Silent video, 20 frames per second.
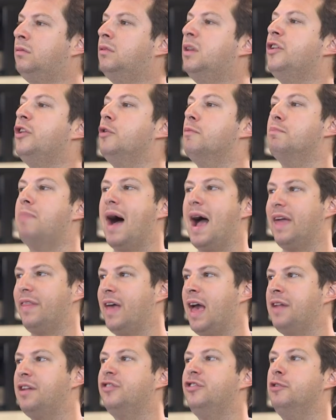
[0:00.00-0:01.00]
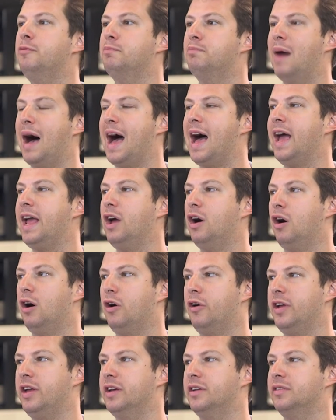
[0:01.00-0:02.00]
did you buy that? Did you buy
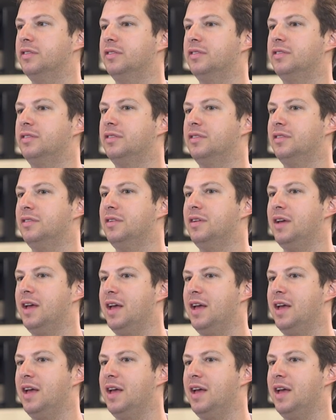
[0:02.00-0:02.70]
Arya's